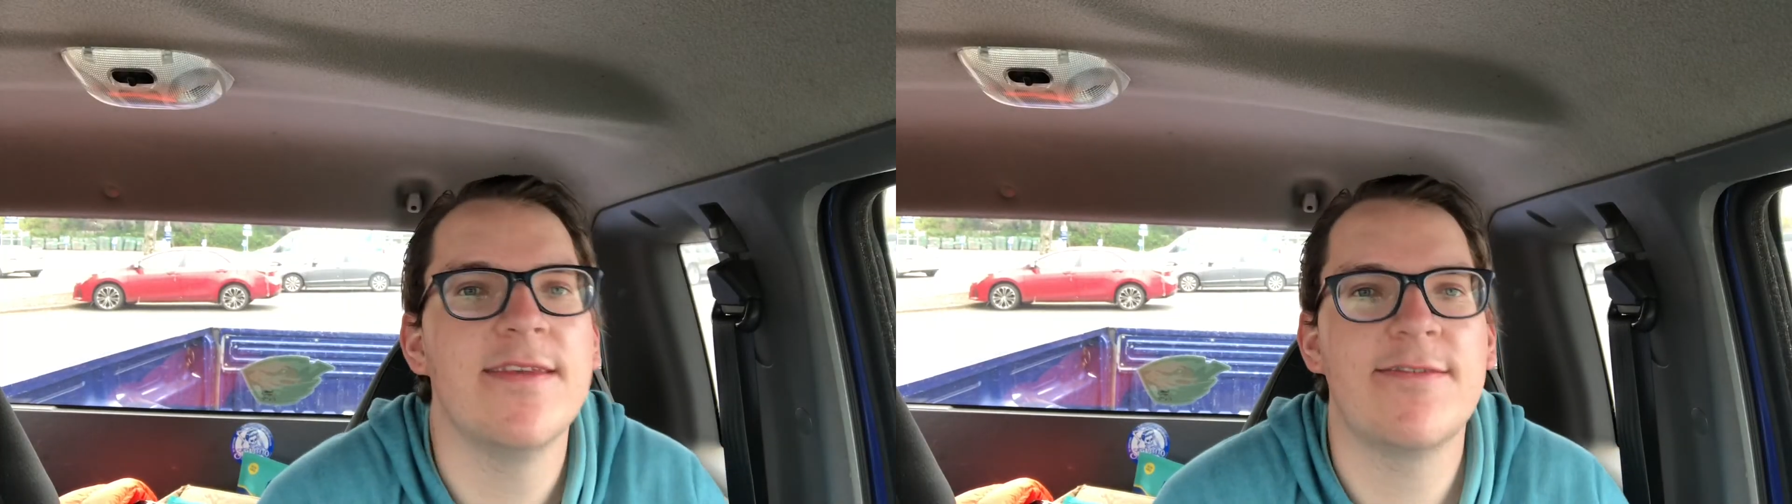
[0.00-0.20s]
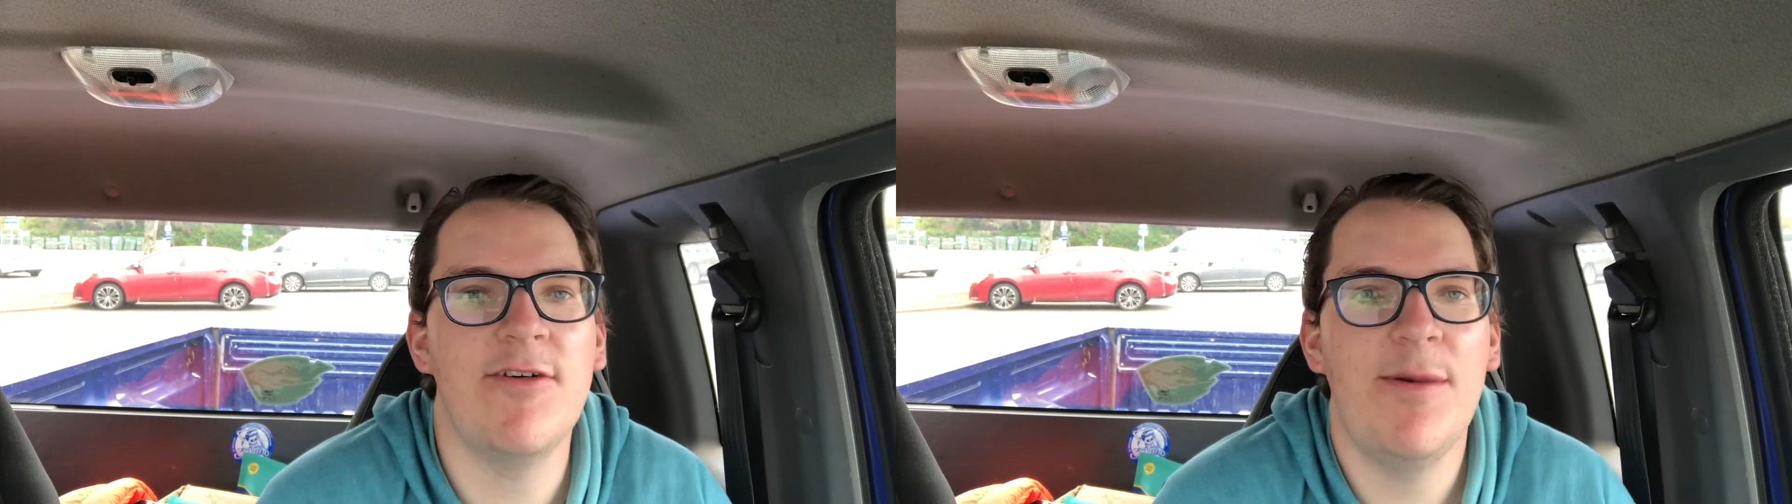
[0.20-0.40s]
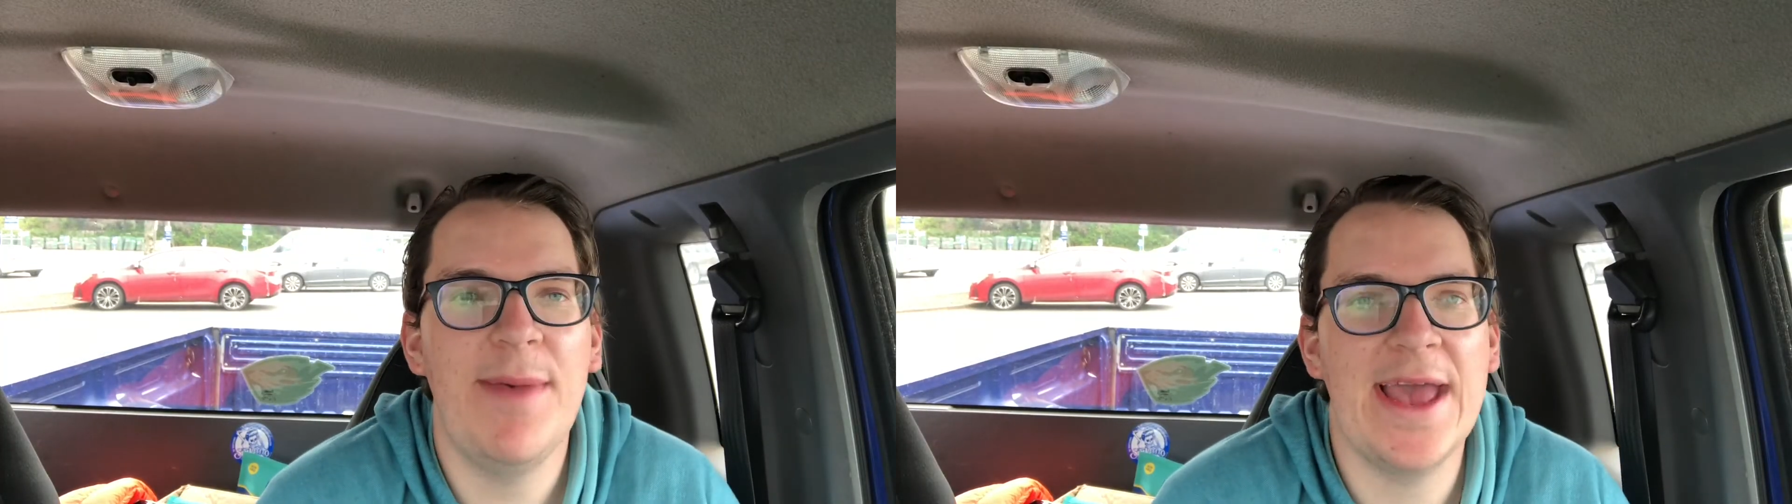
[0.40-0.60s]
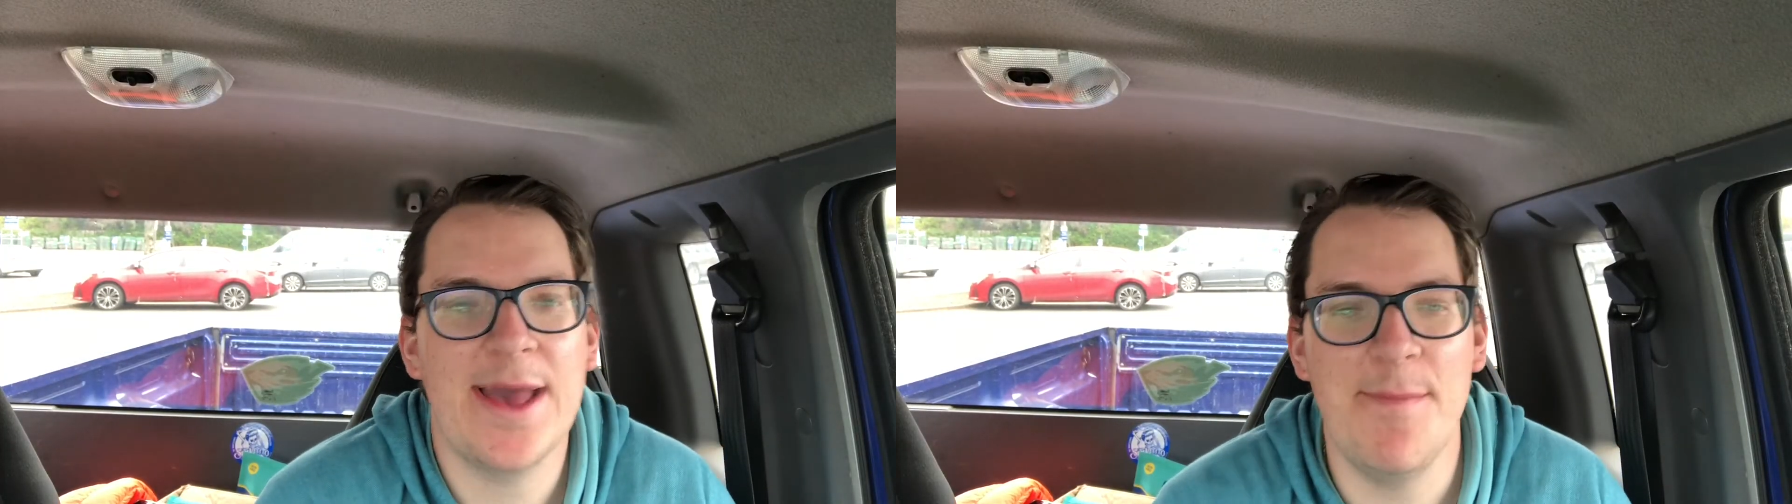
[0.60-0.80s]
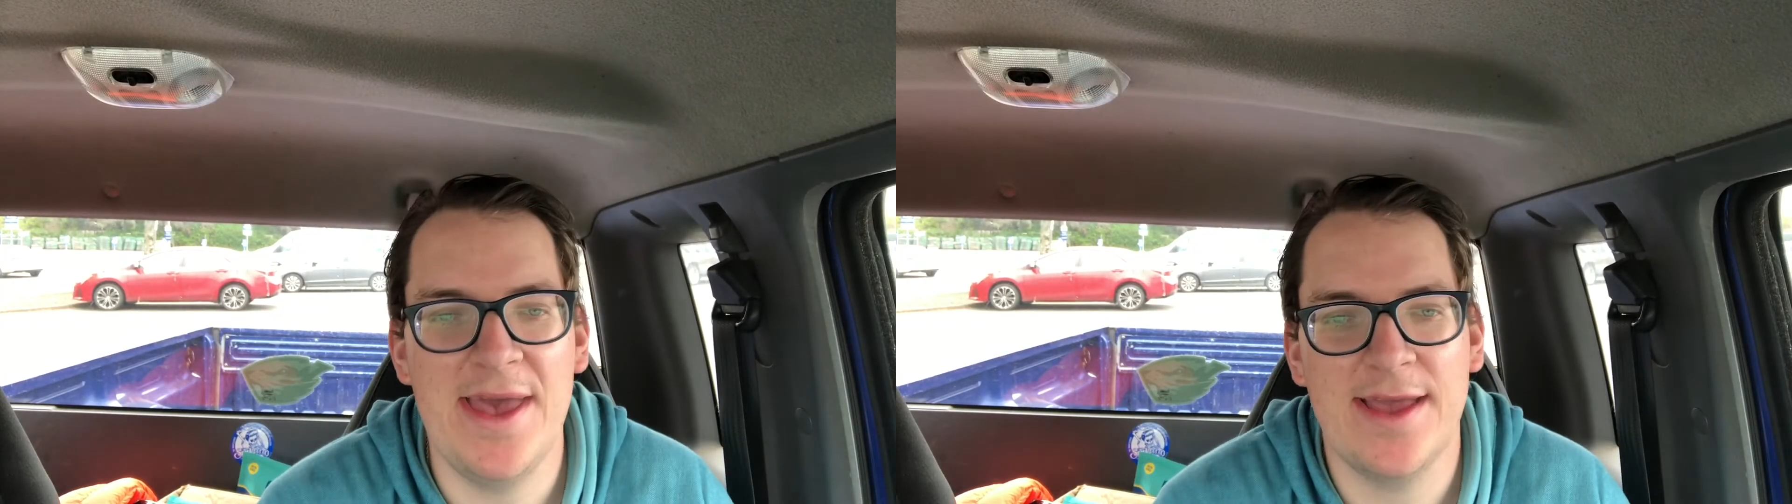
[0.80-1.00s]
So I'm back,
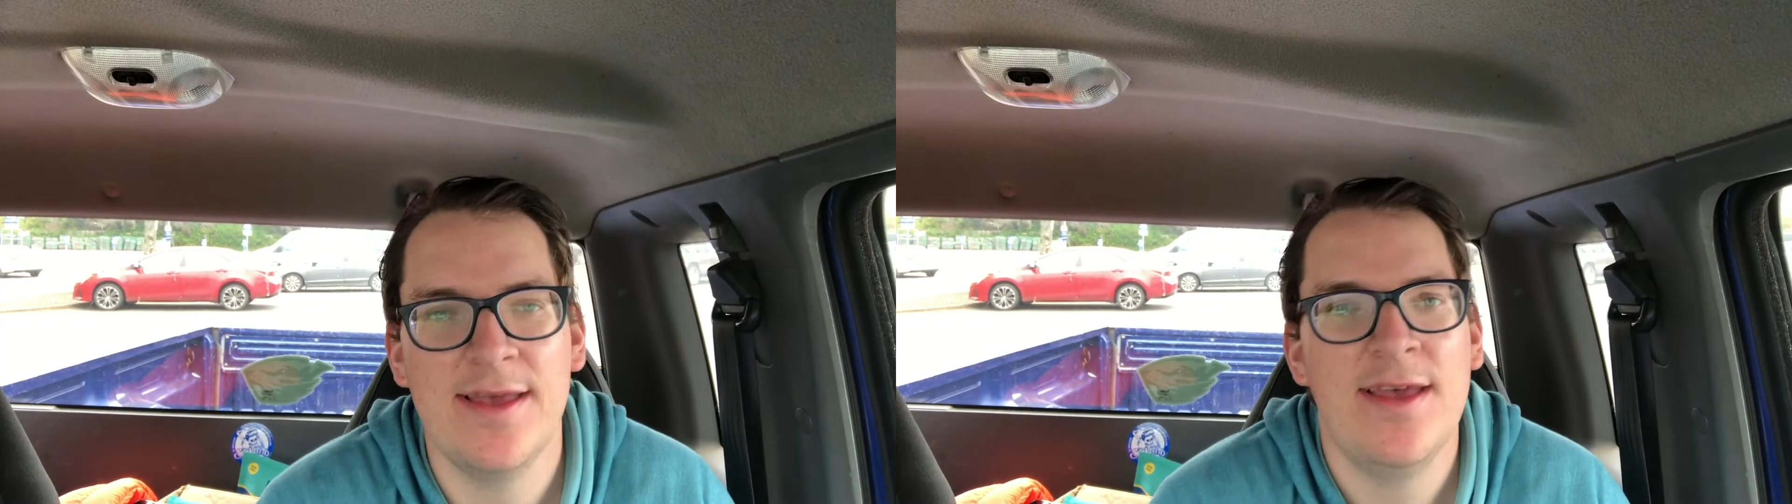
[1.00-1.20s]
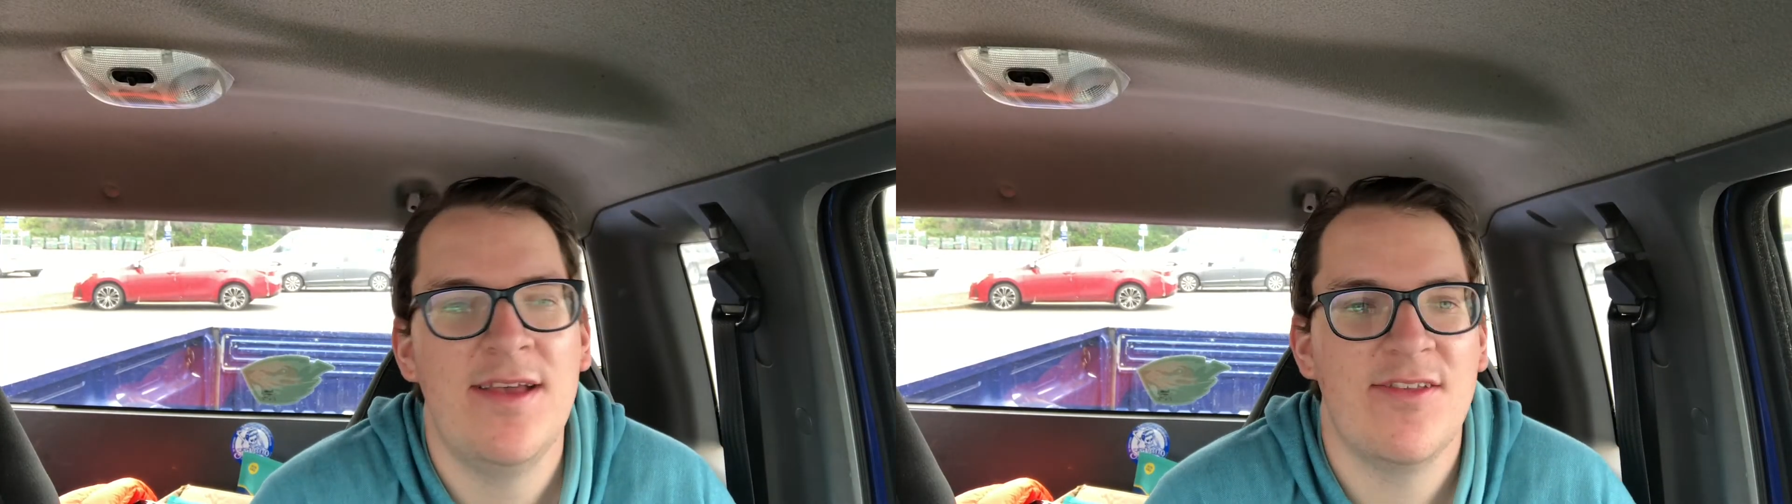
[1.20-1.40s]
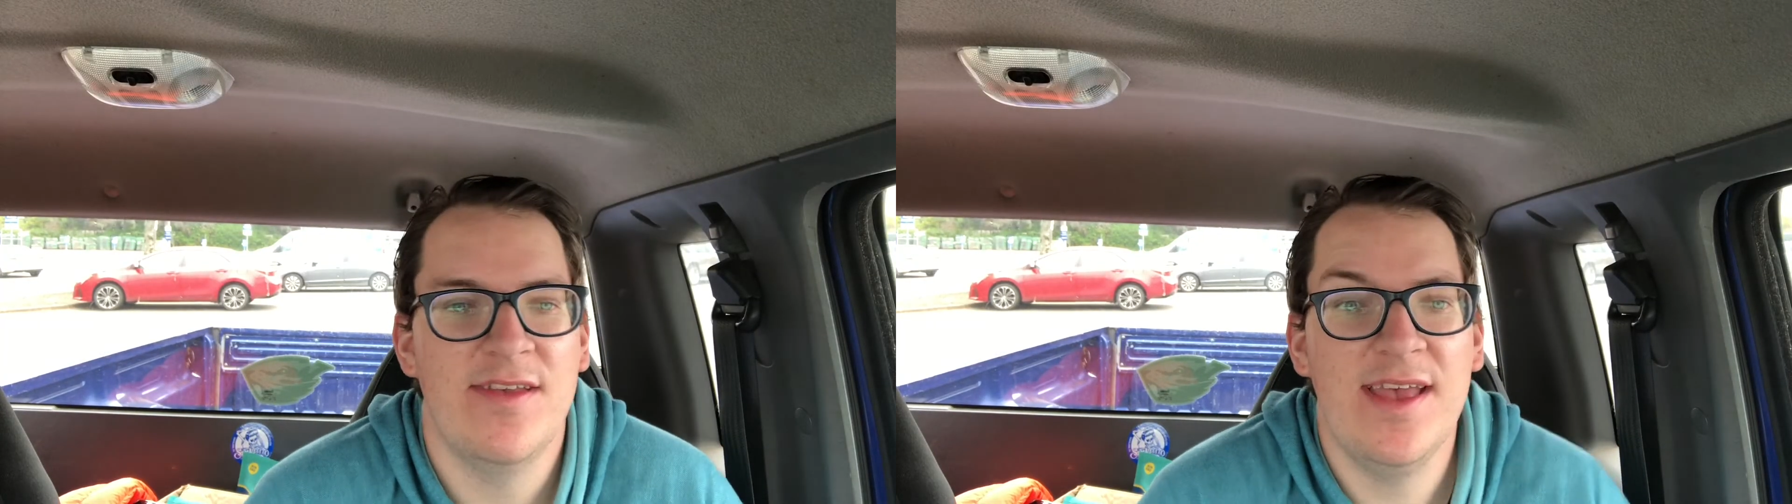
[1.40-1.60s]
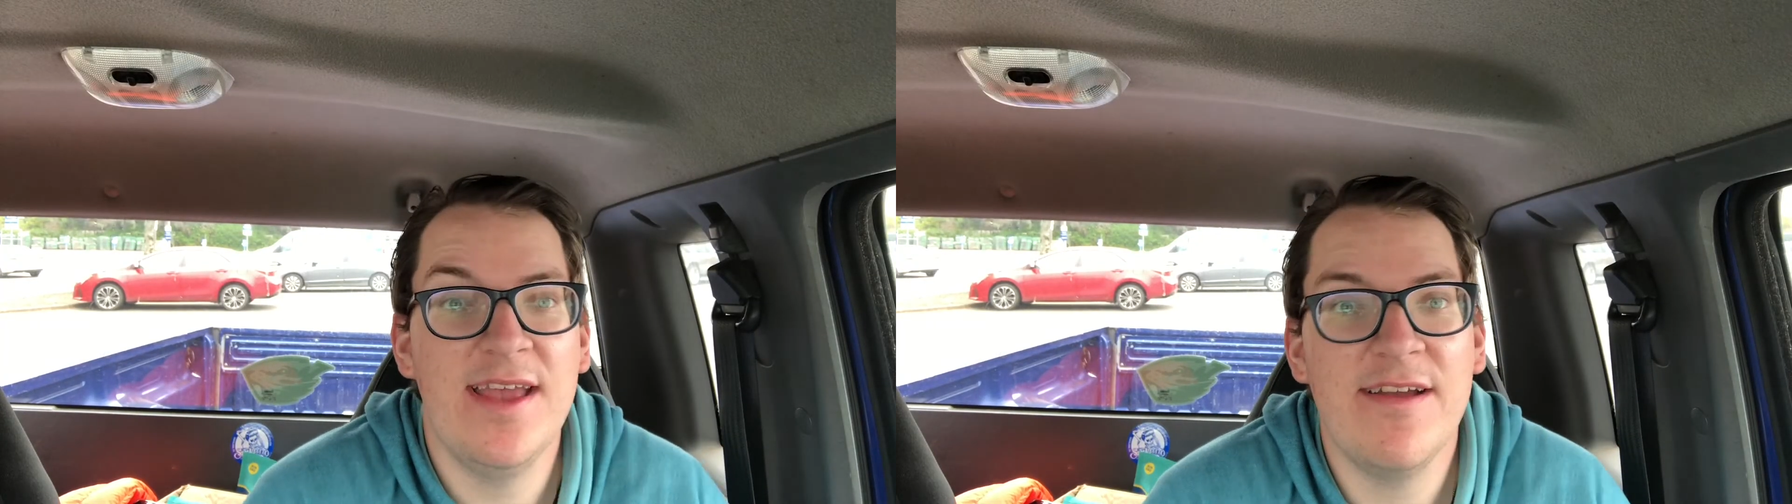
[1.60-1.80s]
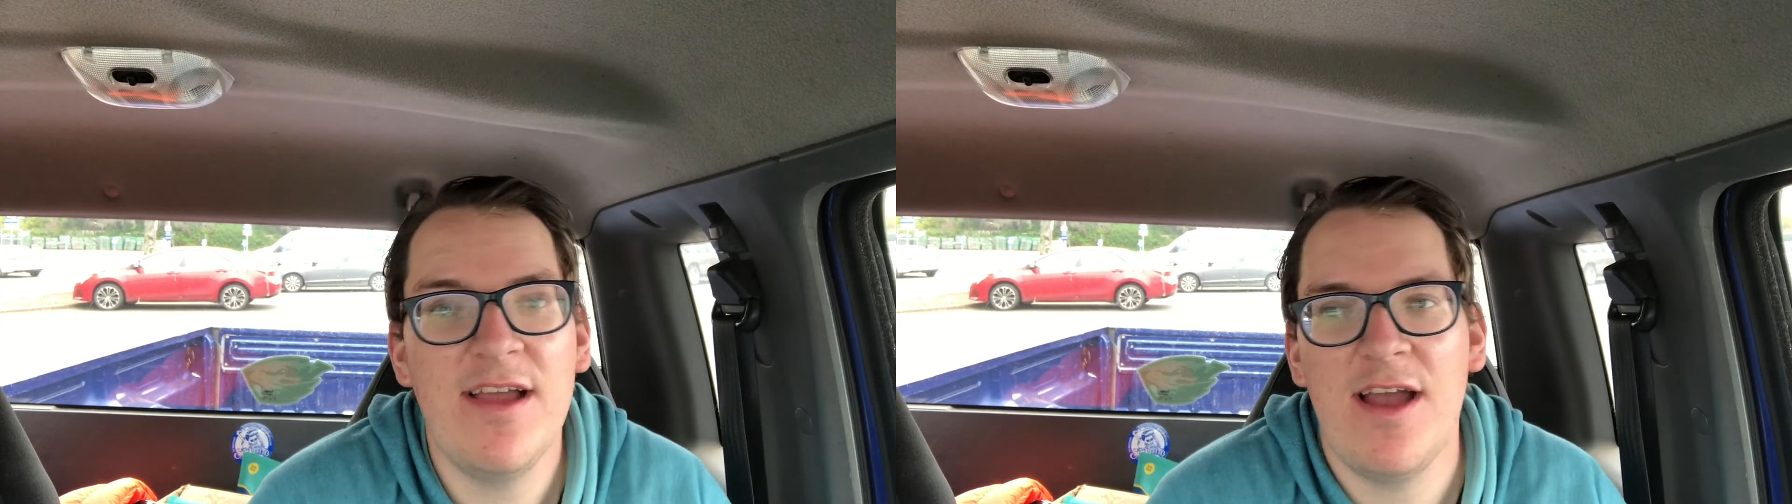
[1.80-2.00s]
I'm back. So here